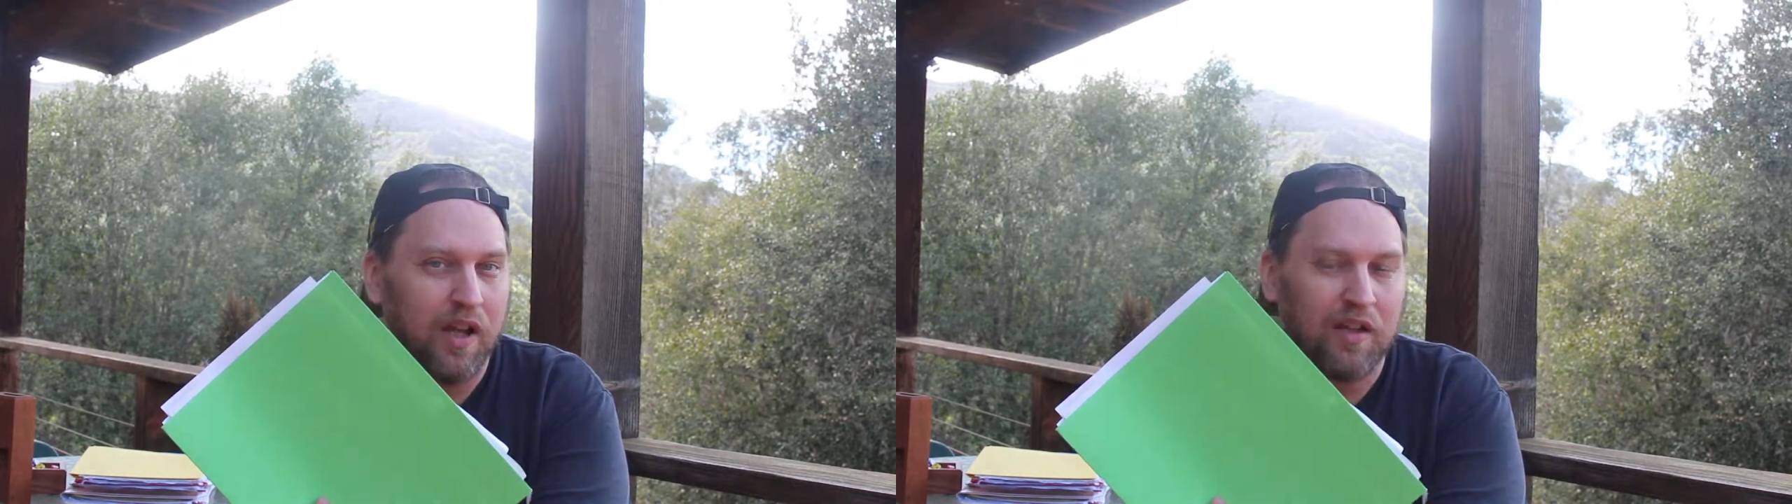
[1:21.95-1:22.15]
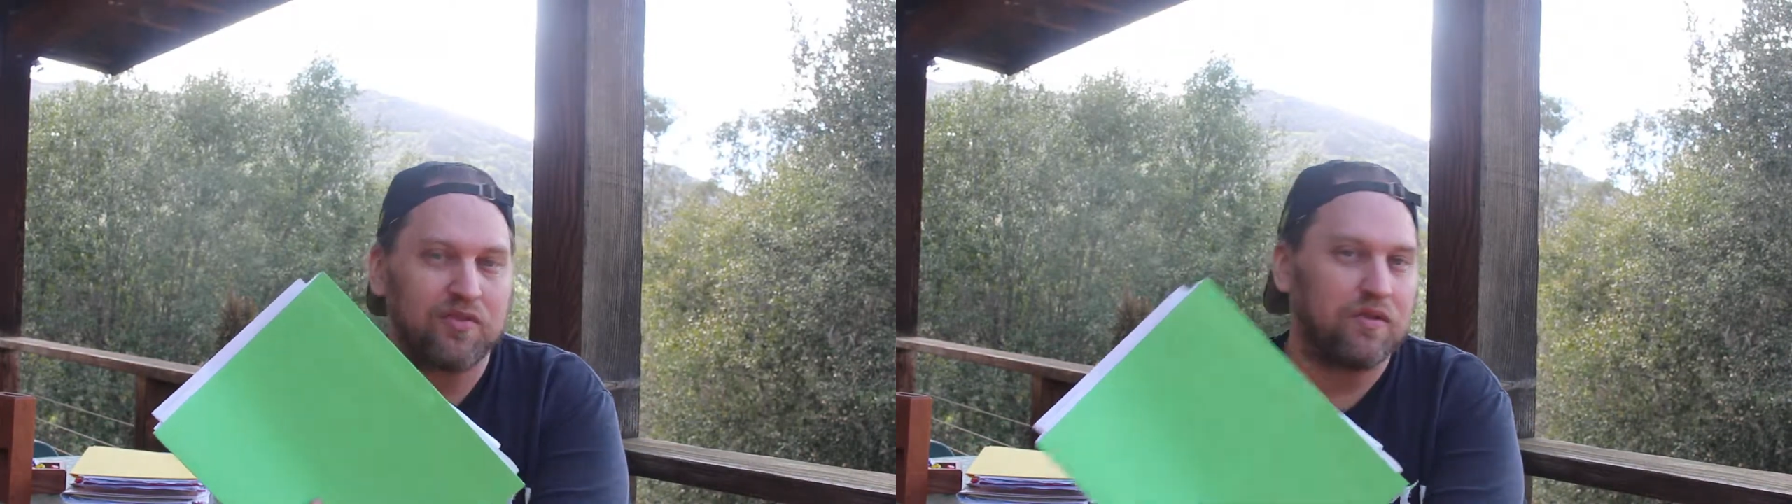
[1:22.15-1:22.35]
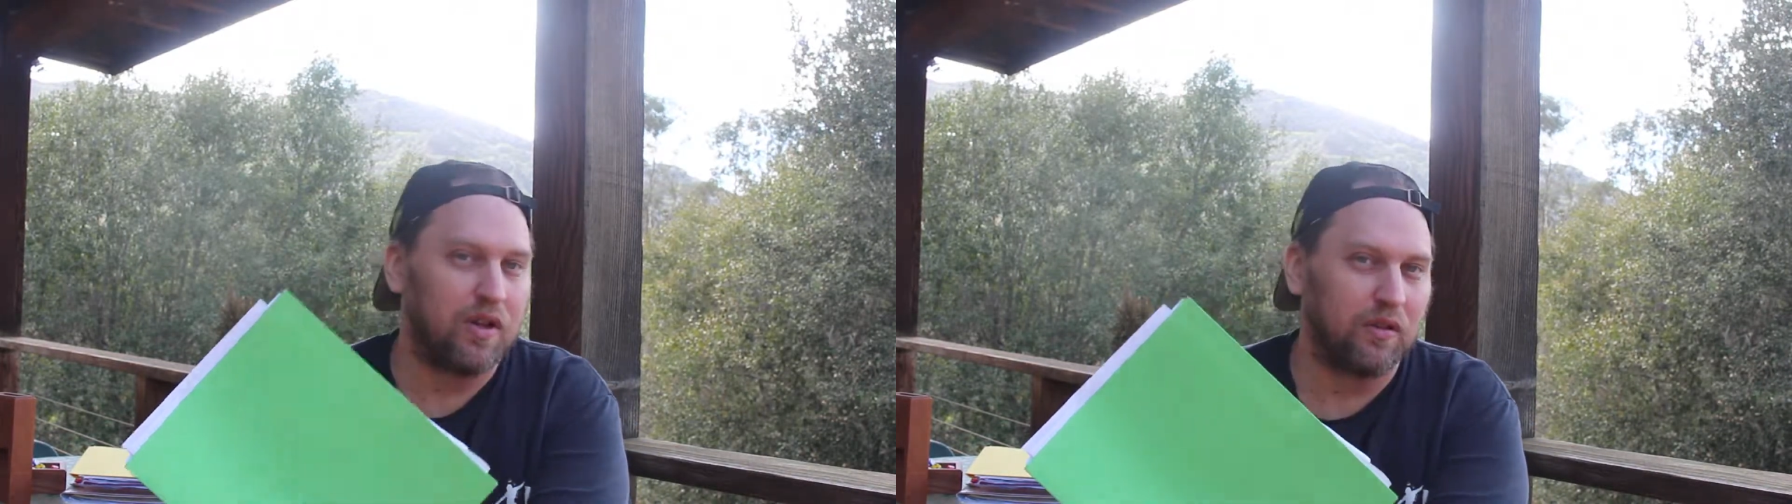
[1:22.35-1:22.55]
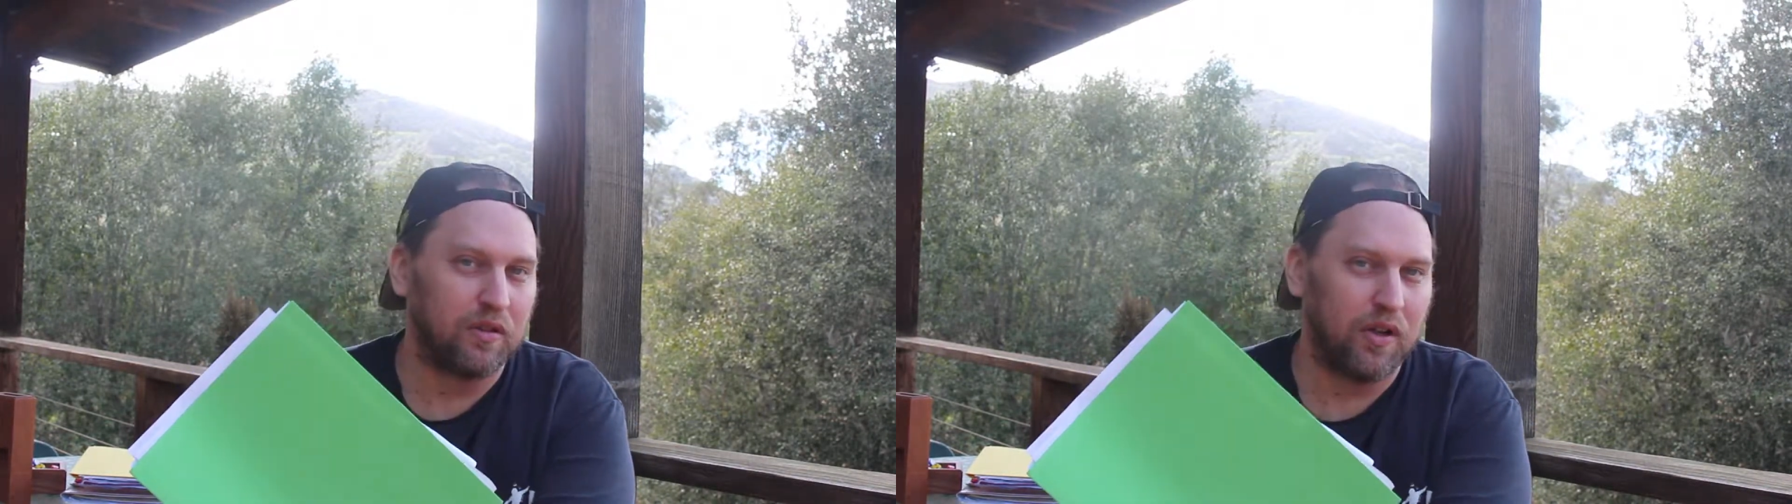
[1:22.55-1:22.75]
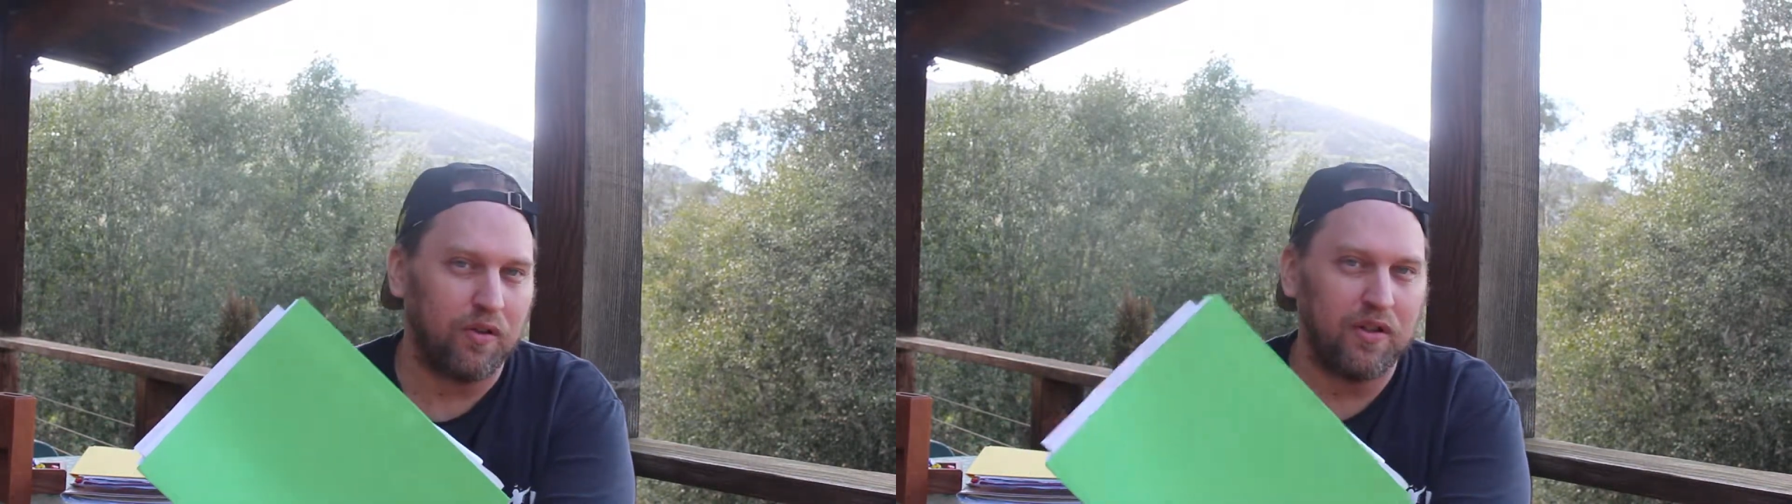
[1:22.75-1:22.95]
I also color
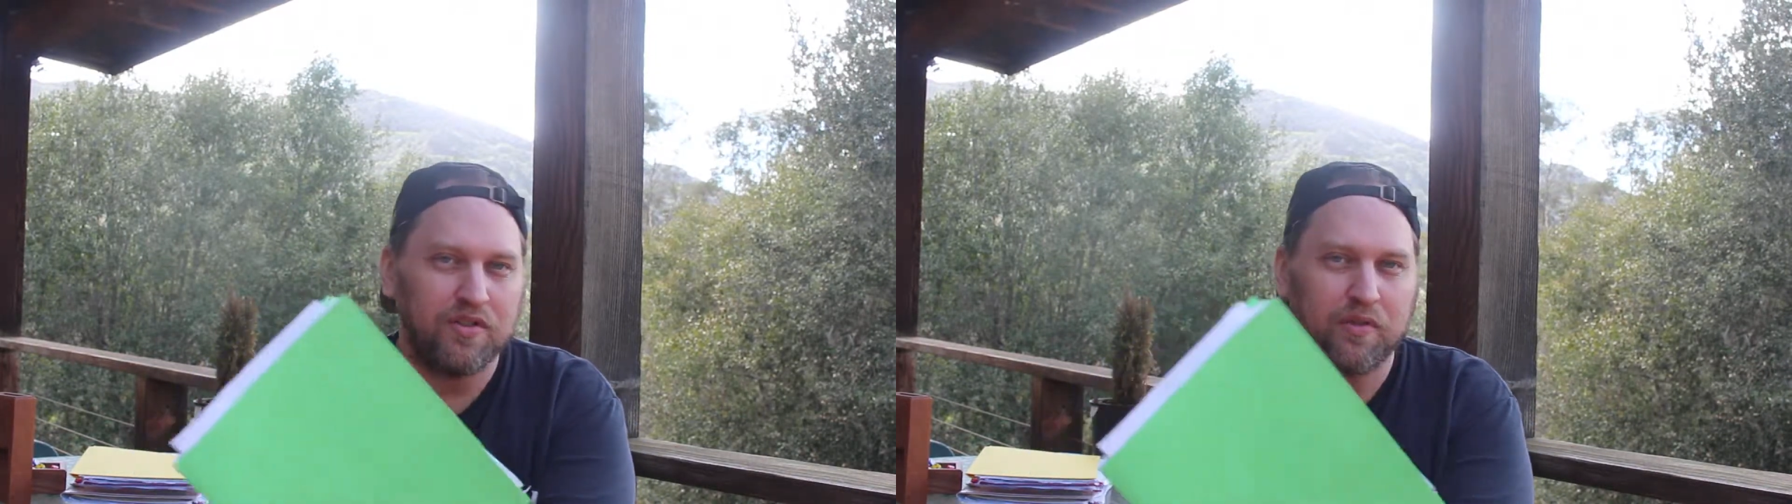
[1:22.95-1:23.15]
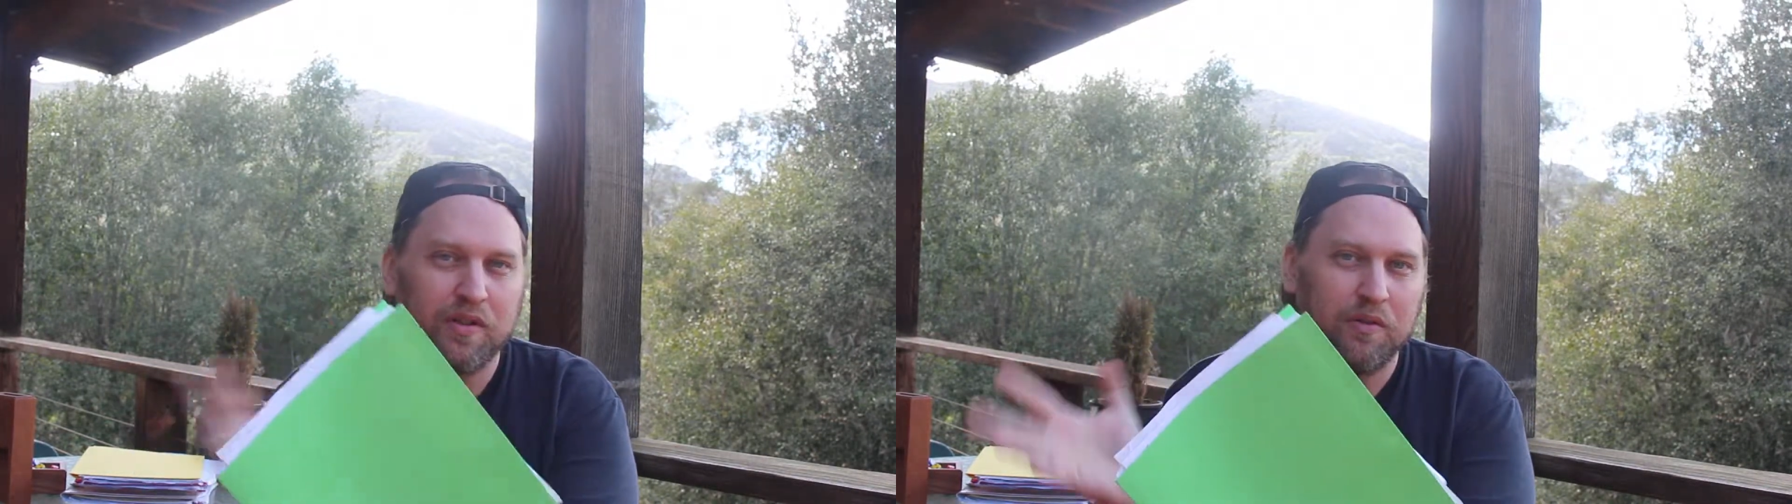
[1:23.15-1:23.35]
coded so I